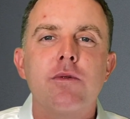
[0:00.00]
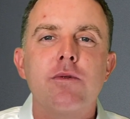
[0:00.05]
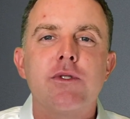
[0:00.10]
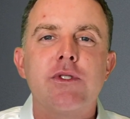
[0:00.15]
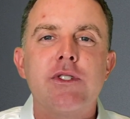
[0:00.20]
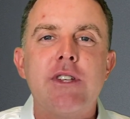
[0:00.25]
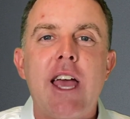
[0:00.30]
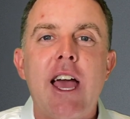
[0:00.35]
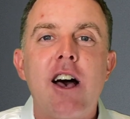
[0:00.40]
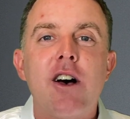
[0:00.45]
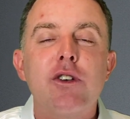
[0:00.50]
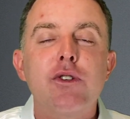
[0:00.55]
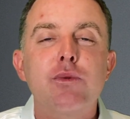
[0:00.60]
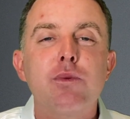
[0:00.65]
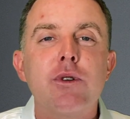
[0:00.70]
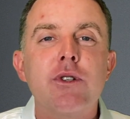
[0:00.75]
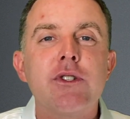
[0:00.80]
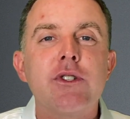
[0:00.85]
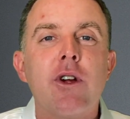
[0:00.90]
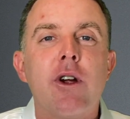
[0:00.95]
Sales
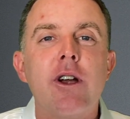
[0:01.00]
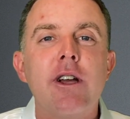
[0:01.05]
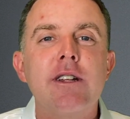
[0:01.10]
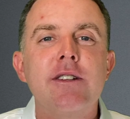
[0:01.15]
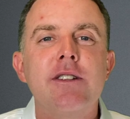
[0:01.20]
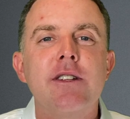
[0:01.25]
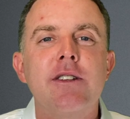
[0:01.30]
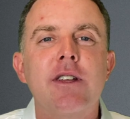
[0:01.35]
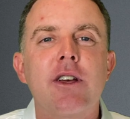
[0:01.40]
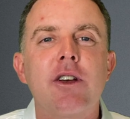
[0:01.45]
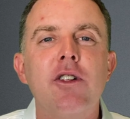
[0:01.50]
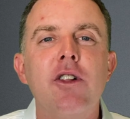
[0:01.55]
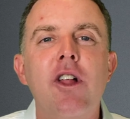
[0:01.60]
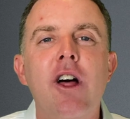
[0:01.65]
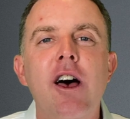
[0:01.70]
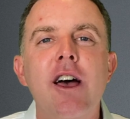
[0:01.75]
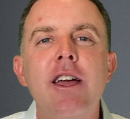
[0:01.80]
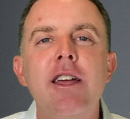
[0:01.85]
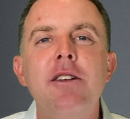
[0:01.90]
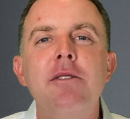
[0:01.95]
were starting to
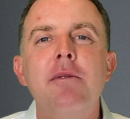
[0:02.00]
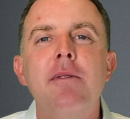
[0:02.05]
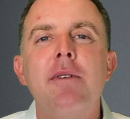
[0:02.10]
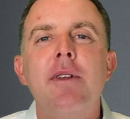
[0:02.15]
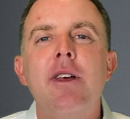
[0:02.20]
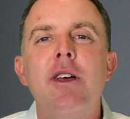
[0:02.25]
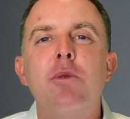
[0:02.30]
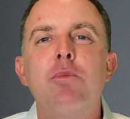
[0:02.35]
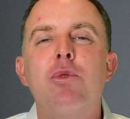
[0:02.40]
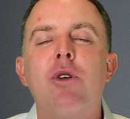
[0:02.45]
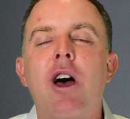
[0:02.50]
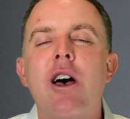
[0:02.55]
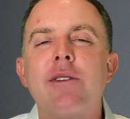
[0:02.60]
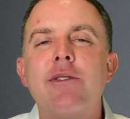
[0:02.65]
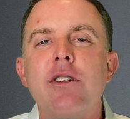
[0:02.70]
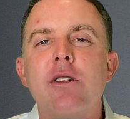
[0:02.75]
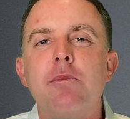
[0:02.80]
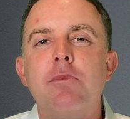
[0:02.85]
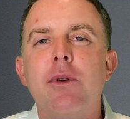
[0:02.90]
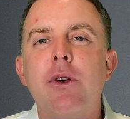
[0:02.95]
decline.
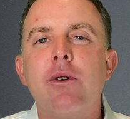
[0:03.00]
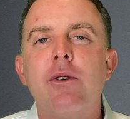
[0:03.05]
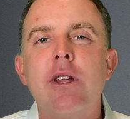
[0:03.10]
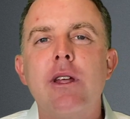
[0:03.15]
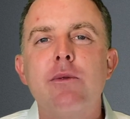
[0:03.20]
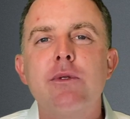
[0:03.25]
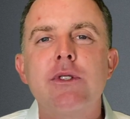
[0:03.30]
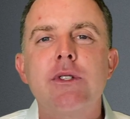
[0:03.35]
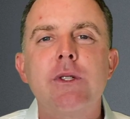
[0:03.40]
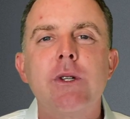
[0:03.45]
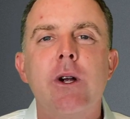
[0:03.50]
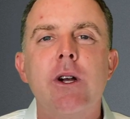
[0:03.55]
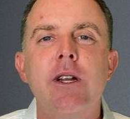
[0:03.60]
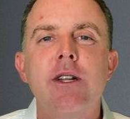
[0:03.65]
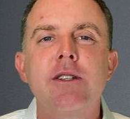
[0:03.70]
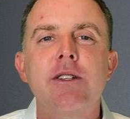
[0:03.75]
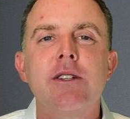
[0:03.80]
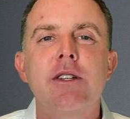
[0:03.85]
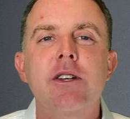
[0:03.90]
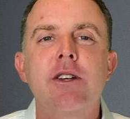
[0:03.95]
Profitability was
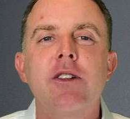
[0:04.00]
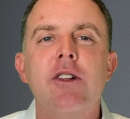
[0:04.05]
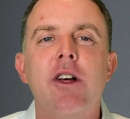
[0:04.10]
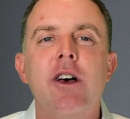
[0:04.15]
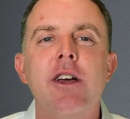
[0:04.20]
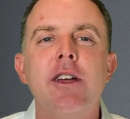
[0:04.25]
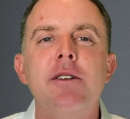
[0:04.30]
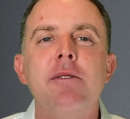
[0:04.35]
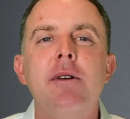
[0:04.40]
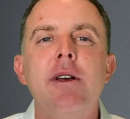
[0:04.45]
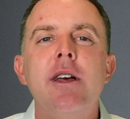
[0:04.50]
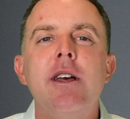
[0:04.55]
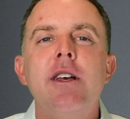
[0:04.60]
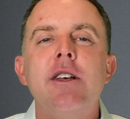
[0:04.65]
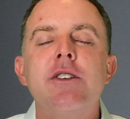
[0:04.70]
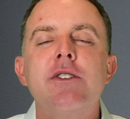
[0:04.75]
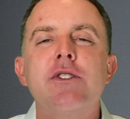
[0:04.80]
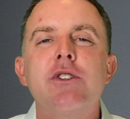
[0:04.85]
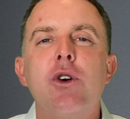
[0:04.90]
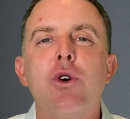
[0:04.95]
starting to decline.
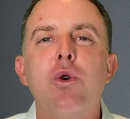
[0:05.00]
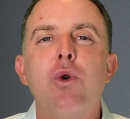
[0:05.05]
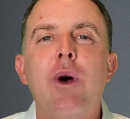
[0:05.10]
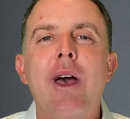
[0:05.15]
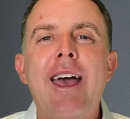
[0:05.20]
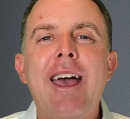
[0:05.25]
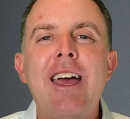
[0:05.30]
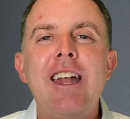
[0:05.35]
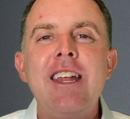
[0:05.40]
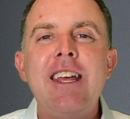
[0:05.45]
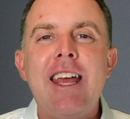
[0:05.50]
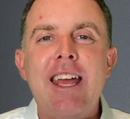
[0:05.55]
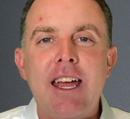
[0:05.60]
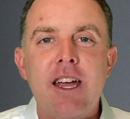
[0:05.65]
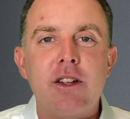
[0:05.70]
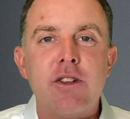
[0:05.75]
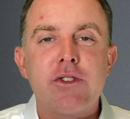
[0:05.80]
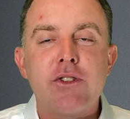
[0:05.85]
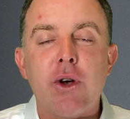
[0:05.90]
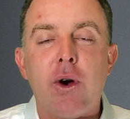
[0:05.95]
So Eddie
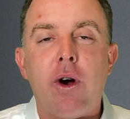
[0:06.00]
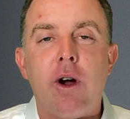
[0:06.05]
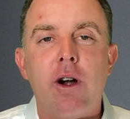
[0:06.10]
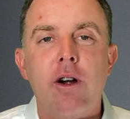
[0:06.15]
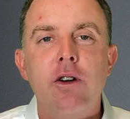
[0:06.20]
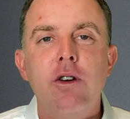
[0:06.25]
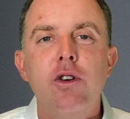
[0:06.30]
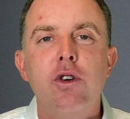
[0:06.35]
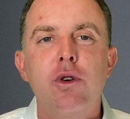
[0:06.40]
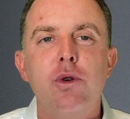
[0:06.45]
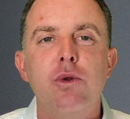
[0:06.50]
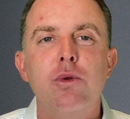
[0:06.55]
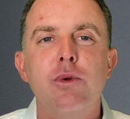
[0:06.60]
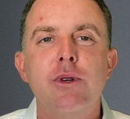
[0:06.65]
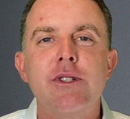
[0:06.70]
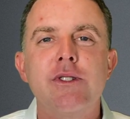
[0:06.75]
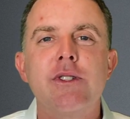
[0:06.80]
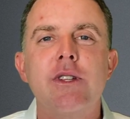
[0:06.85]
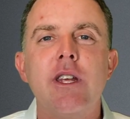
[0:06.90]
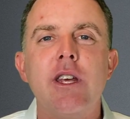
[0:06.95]
Antar, who
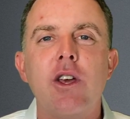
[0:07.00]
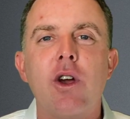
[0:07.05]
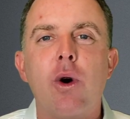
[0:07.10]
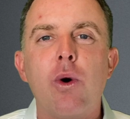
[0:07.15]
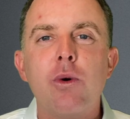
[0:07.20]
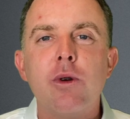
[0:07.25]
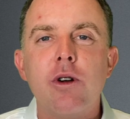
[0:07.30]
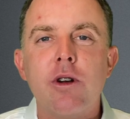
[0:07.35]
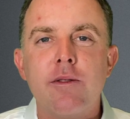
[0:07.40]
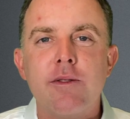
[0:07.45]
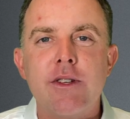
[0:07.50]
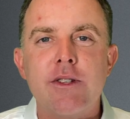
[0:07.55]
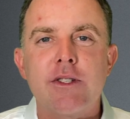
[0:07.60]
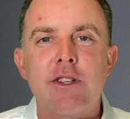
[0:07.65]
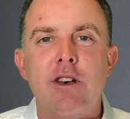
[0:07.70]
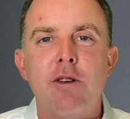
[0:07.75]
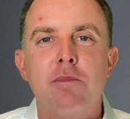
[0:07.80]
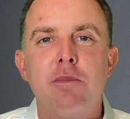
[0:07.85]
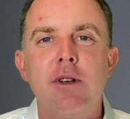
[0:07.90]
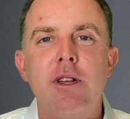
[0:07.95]
was the owner of this
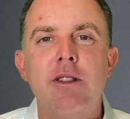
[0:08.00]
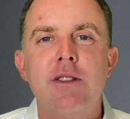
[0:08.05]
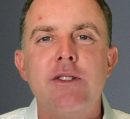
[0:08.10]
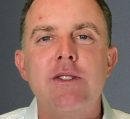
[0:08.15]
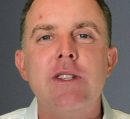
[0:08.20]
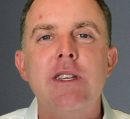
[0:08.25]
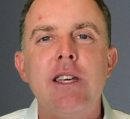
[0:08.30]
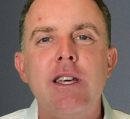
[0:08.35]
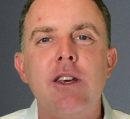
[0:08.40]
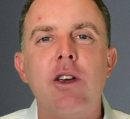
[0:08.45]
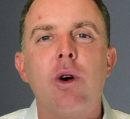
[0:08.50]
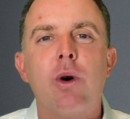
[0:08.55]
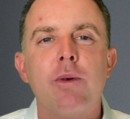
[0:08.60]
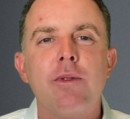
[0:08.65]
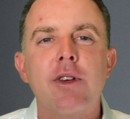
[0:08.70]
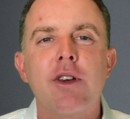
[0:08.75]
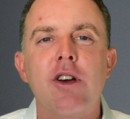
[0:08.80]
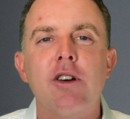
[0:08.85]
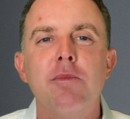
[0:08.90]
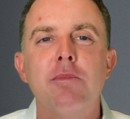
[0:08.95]
company, the CEO of
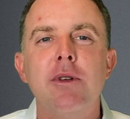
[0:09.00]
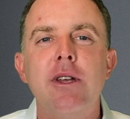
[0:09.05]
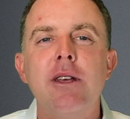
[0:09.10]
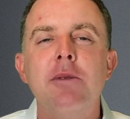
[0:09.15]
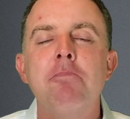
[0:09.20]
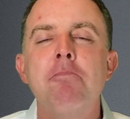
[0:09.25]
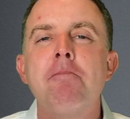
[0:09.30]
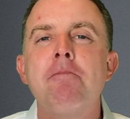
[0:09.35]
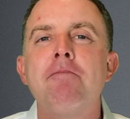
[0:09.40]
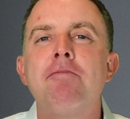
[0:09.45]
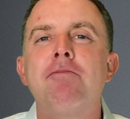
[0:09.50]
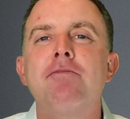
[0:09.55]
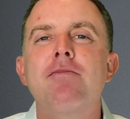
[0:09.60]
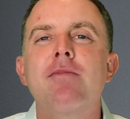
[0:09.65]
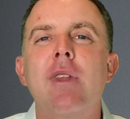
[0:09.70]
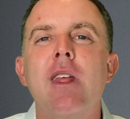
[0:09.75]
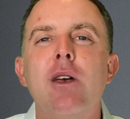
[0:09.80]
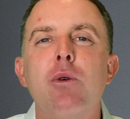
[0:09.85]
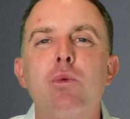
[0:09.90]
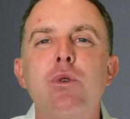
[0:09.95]
the company,
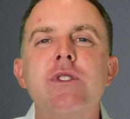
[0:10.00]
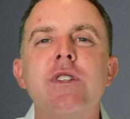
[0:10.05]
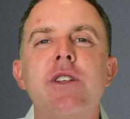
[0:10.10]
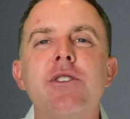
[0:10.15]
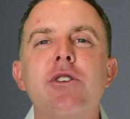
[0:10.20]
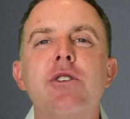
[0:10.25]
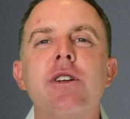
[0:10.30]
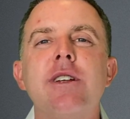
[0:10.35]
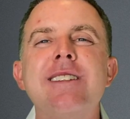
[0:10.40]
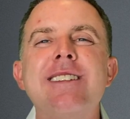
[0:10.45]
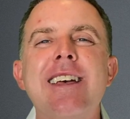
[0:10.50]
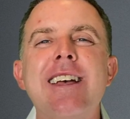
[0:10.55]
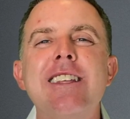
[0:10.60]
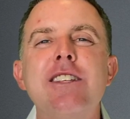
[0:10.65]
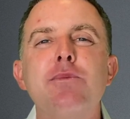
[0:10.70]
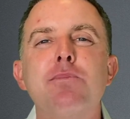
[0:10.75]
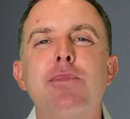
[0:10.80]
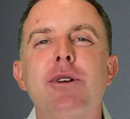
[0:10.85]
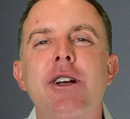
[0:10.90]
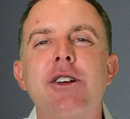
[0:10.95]
was under
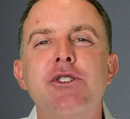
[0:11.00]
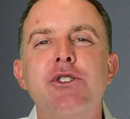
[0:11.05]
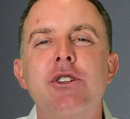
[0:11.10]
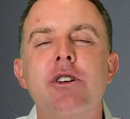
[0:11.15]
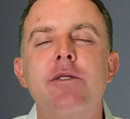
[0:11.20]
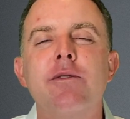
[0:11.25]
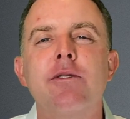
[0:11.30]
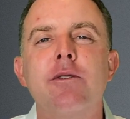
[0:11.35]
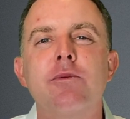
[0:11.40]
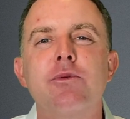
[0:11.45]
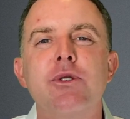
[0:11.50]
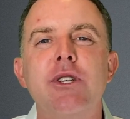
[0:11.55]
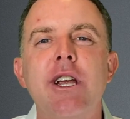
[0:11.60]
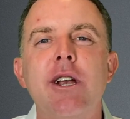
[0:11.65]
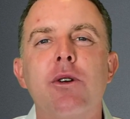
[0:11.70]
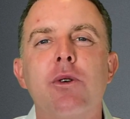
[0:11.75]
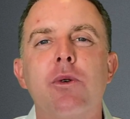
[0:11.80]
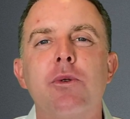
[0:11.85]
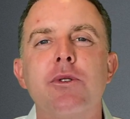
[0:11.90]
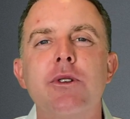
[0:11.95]
intense pressure from
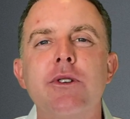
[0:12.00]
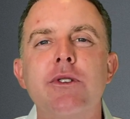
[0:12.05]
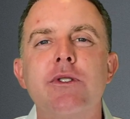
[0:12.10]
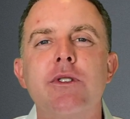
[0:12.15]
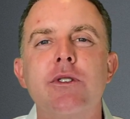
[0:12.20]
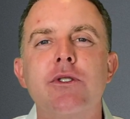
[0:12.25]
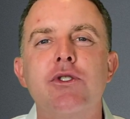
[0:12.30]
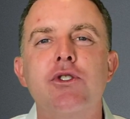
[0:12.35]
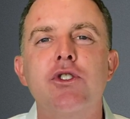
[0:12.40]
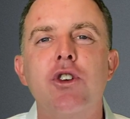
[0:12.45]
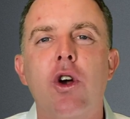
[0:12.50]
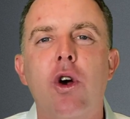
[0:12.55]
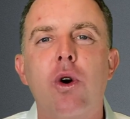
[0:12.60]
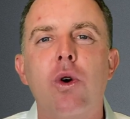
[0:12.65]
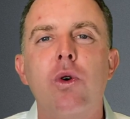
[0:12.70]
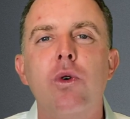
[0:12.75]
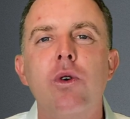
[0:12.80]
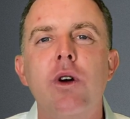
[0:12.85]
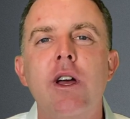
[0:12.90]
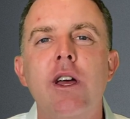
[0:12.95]
shareholders to
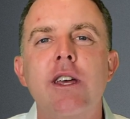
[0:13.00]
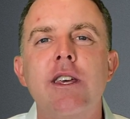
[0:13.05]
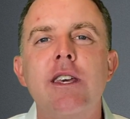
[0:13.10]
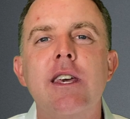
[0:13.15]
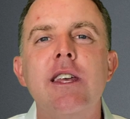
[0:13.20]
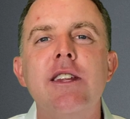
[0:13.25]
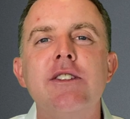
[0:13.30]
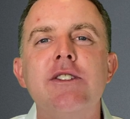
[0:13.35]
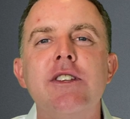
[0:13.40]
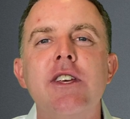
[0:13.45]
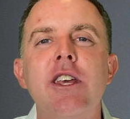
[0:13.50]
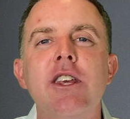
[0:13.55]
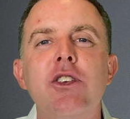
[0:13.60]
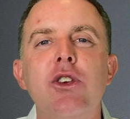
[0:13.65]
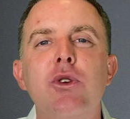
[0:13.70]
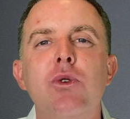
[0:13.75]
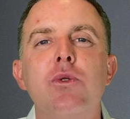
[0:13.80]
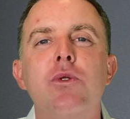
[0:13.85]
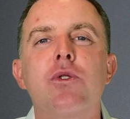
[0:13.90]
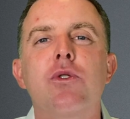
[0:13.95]
show
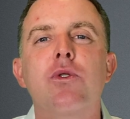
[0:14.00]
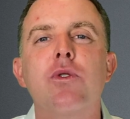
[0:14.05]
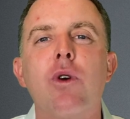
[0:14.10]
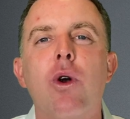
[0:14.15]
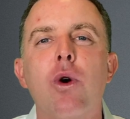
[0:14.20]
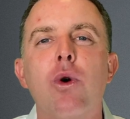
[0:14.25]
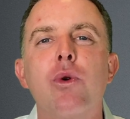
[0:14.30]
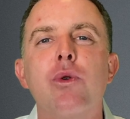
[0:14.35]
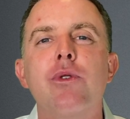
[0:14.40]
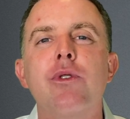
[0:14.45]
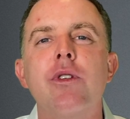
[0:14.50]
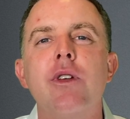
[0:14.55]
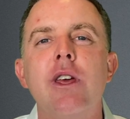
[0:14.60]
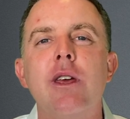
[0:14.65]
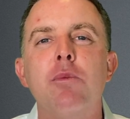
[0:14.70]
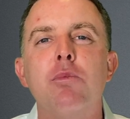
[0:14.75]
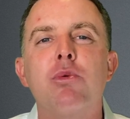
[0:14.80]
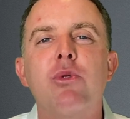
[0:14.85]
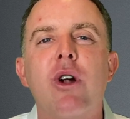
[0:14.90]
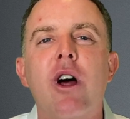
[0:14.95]
continued growth
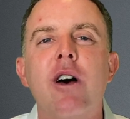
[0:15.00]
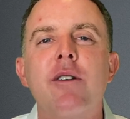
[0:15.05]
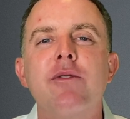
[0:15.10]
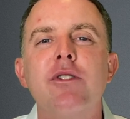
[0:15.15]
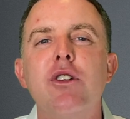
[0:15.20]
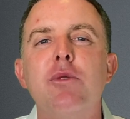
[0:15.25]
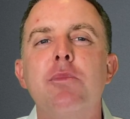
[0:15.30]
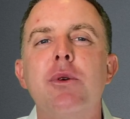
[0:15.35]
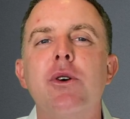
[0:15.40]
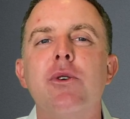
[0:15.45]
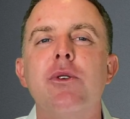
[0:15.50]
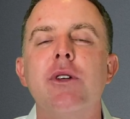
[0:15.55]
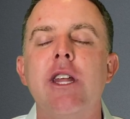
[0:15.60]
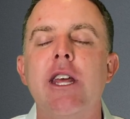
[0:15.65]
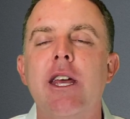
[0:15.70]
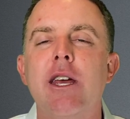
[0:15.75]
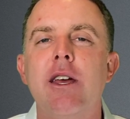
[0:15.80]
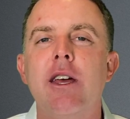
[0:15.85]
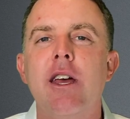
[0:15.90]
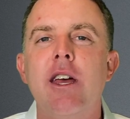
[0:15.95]
in profitability.